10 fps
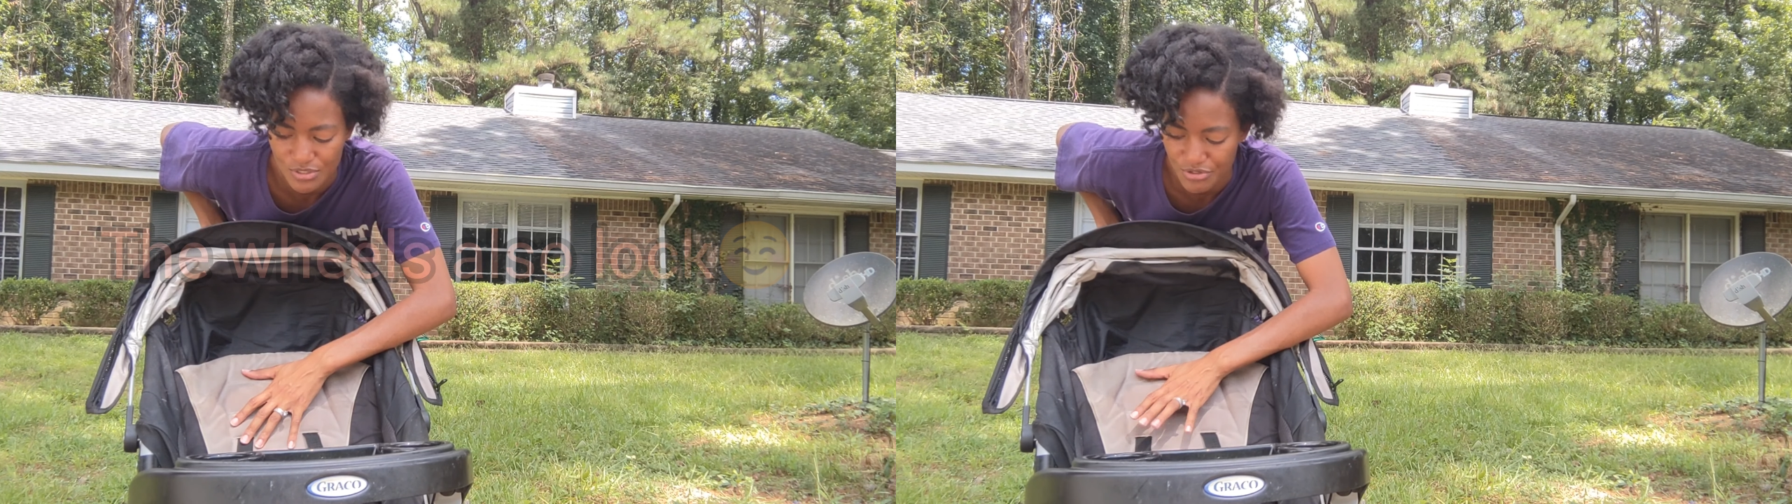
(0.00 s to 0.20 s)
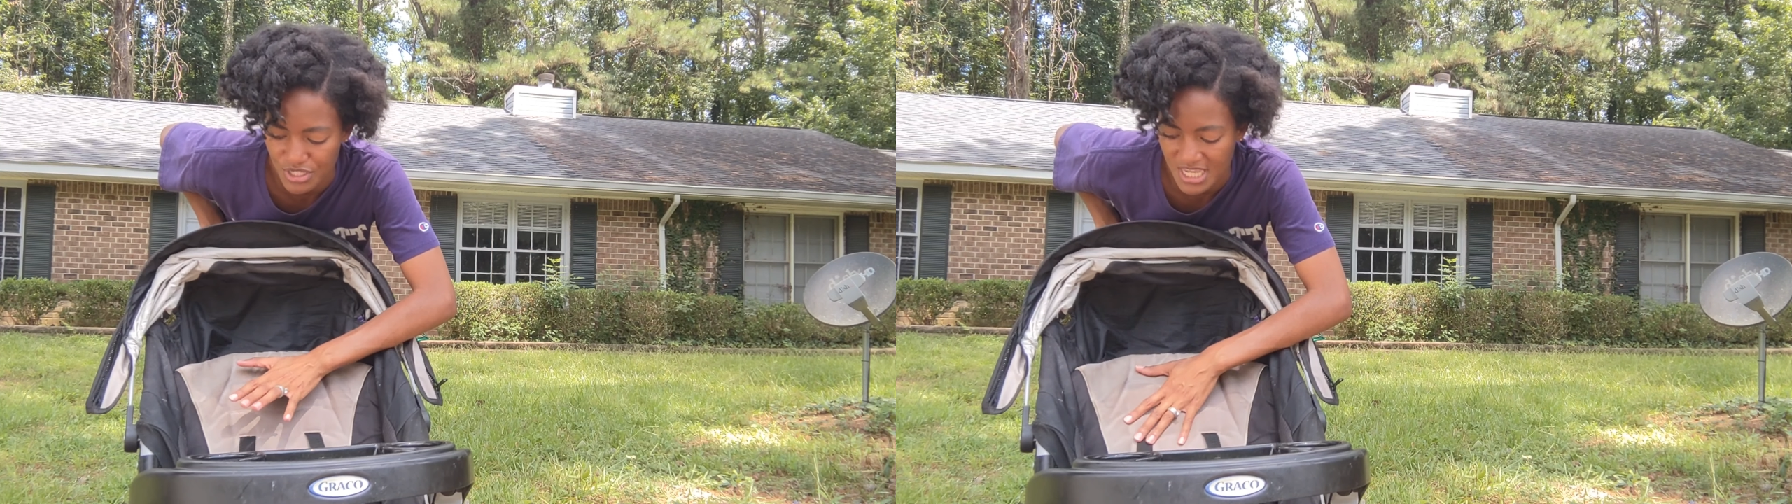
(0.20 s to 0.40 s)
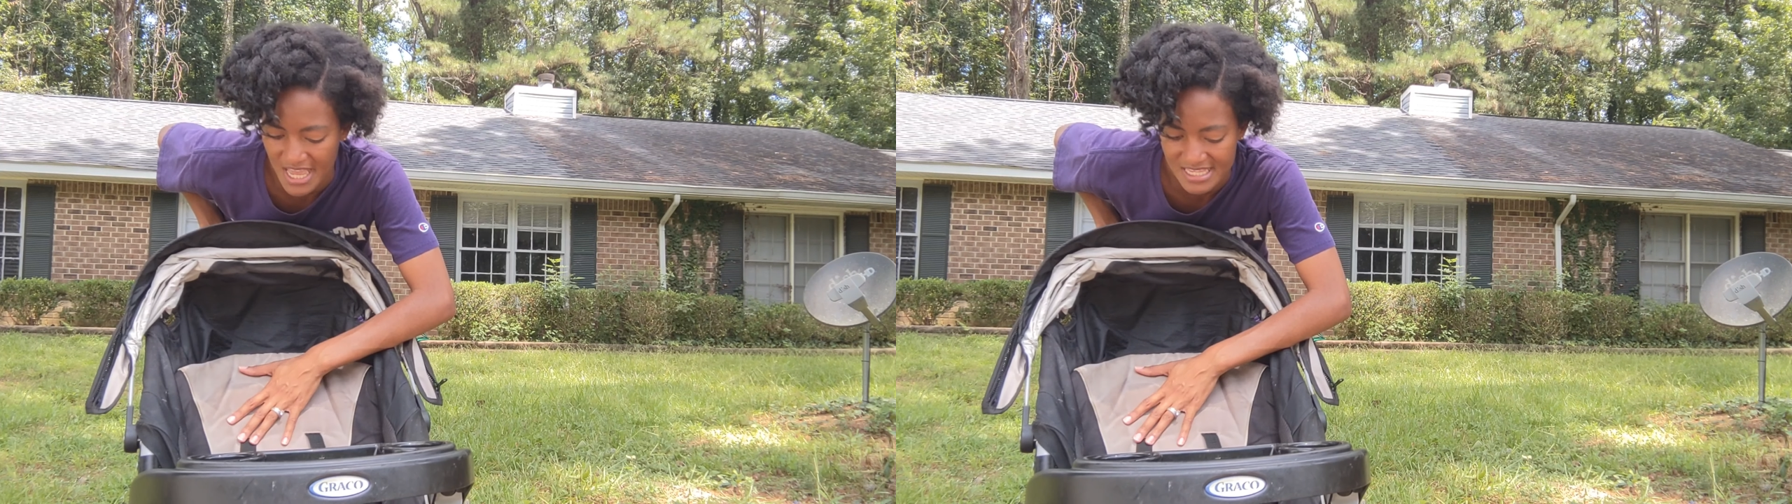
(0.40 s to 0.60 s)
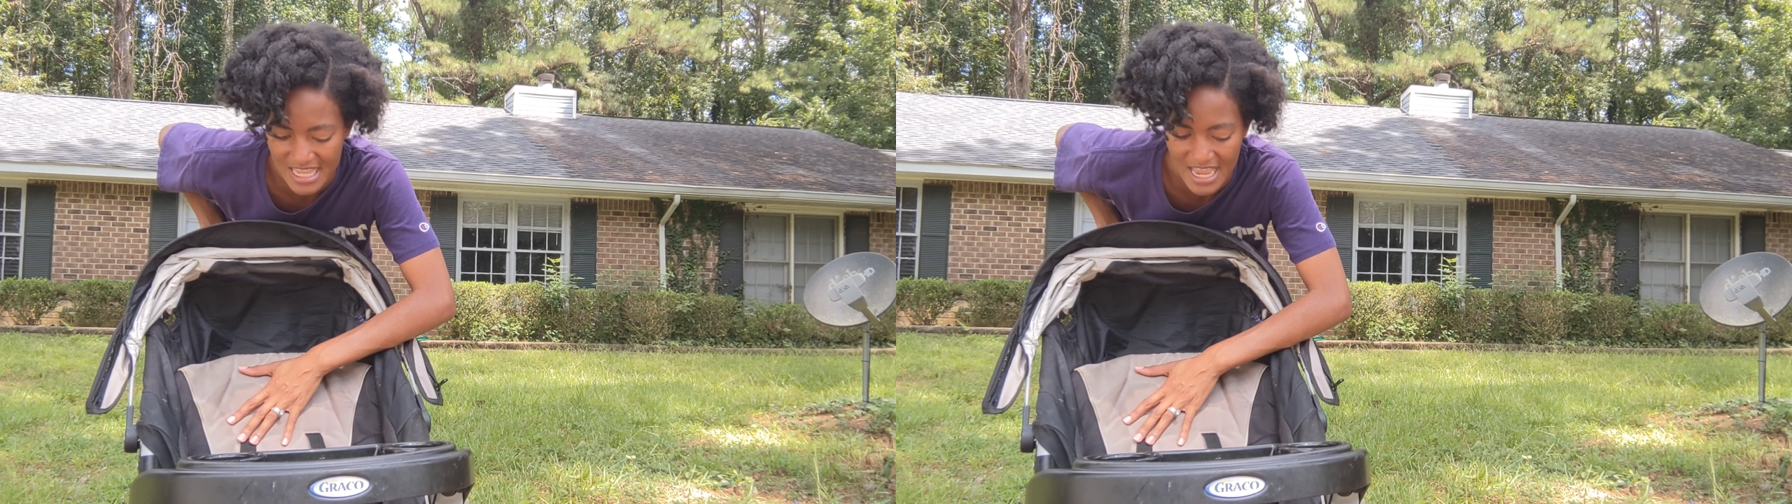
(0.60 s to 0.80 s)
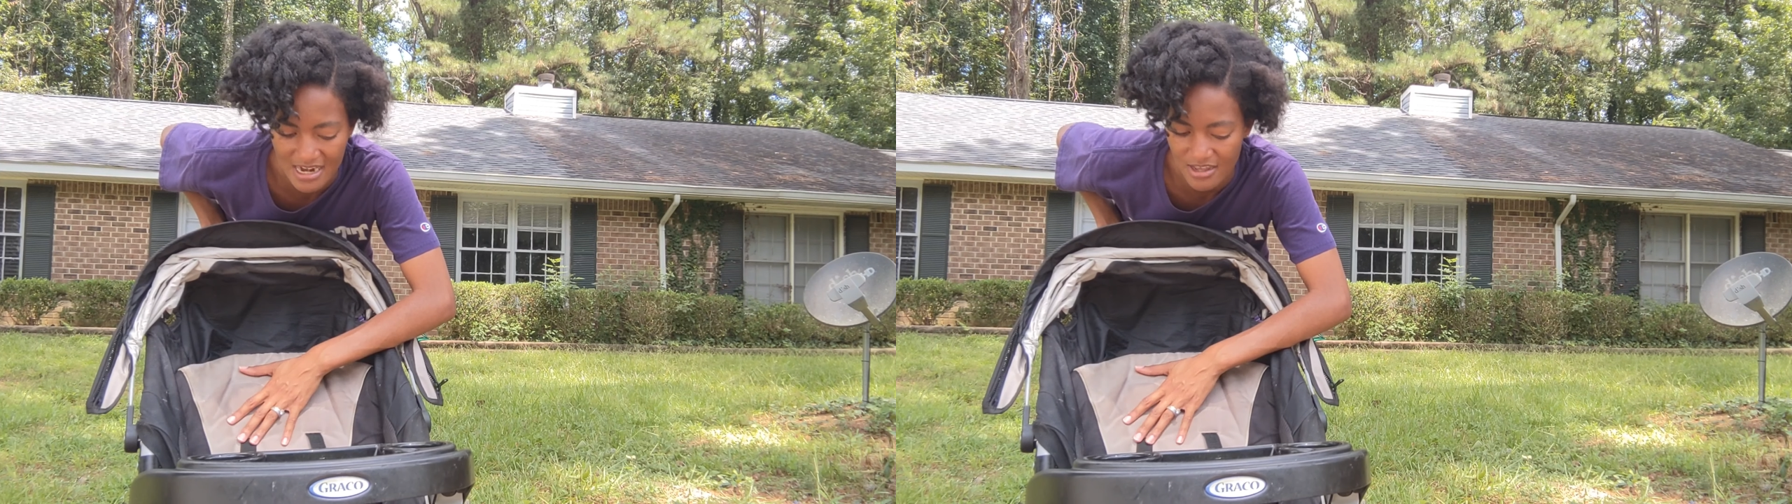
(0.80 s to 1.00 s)
So she has
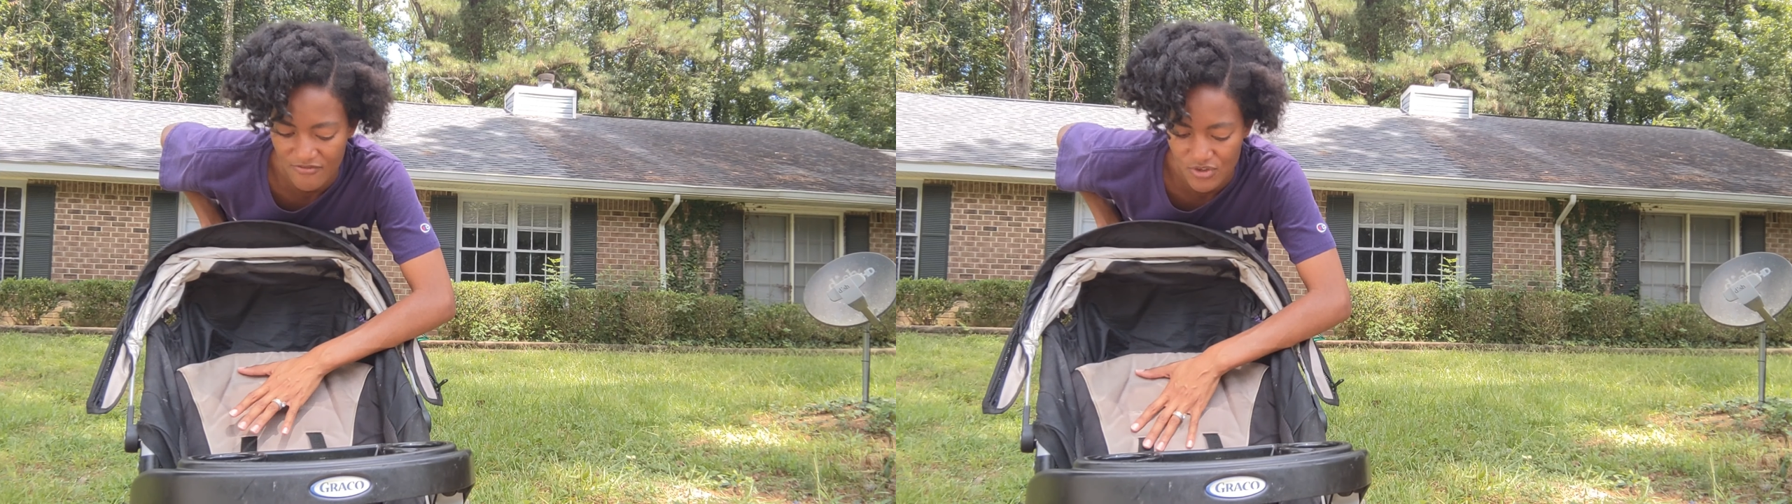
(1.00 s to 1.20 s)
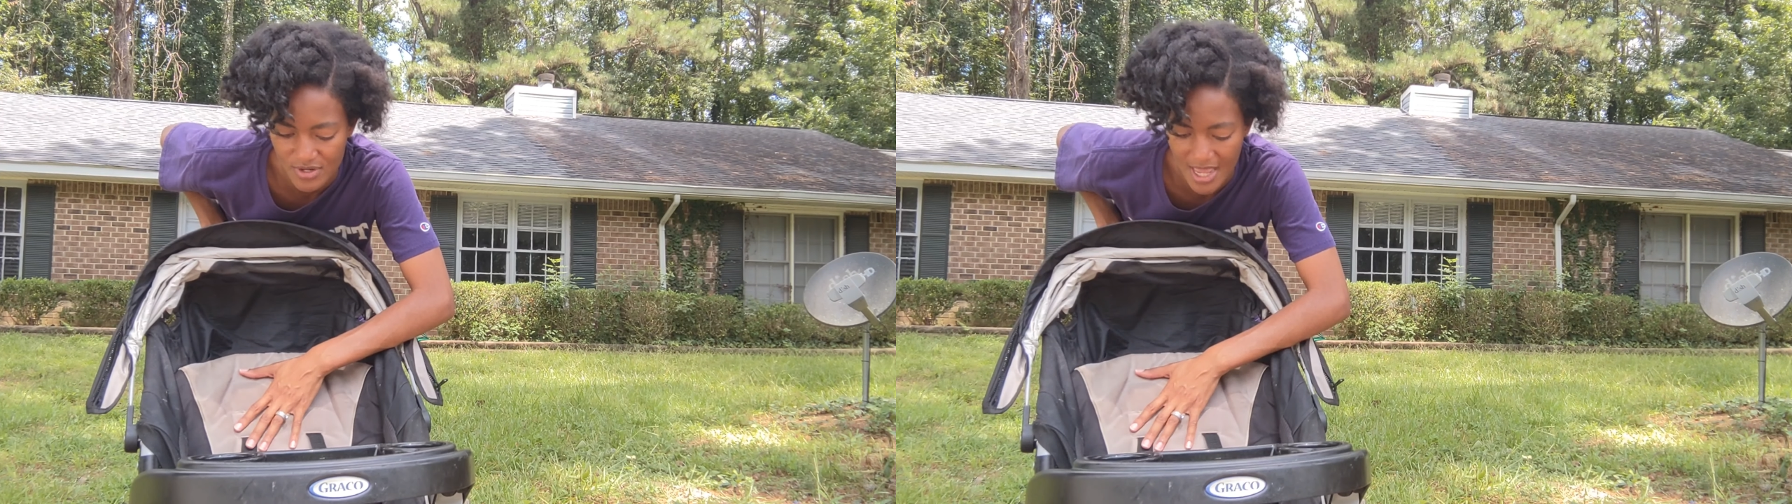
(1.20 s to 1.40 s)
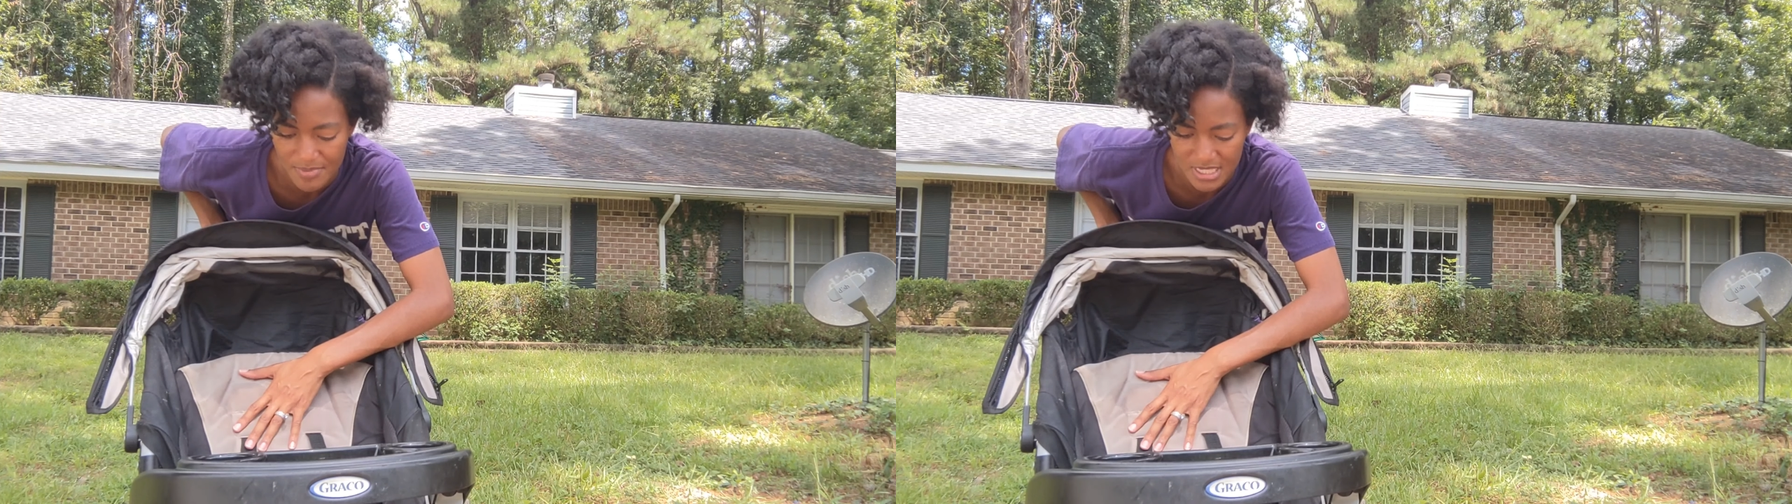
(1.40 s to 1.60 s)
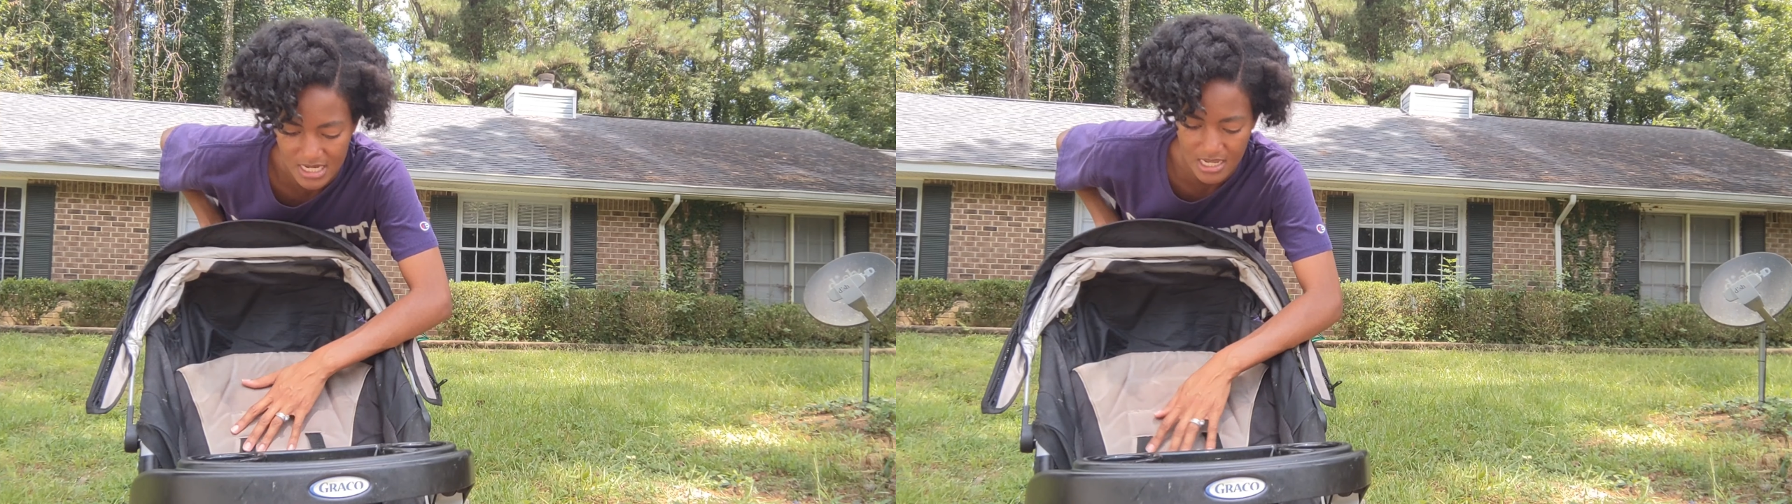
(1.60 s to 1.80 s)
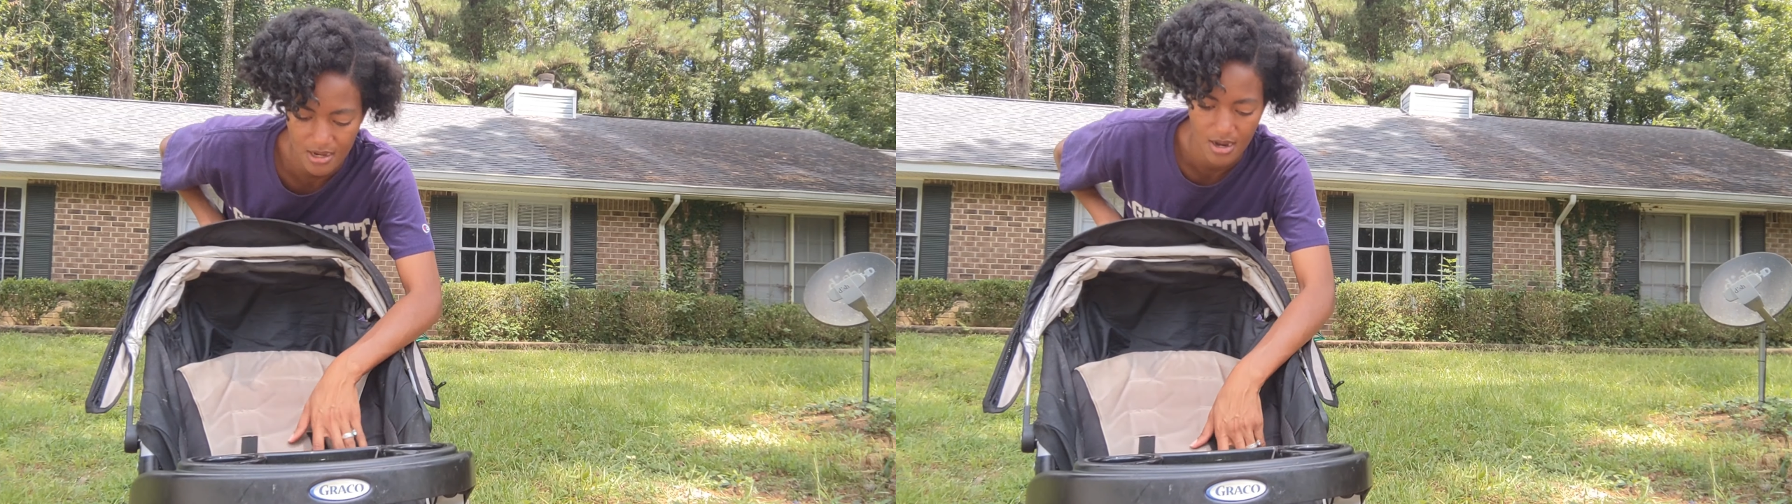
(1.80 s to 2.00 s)
had a few naps
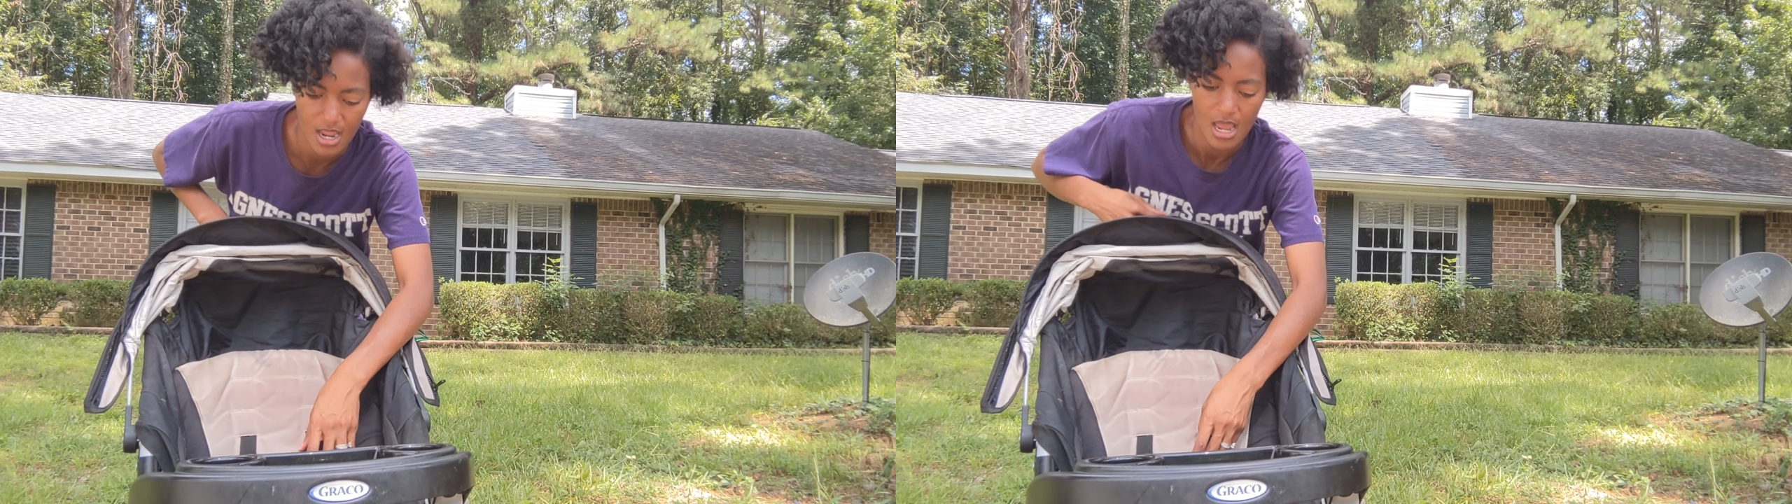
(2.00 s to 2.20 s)
in here.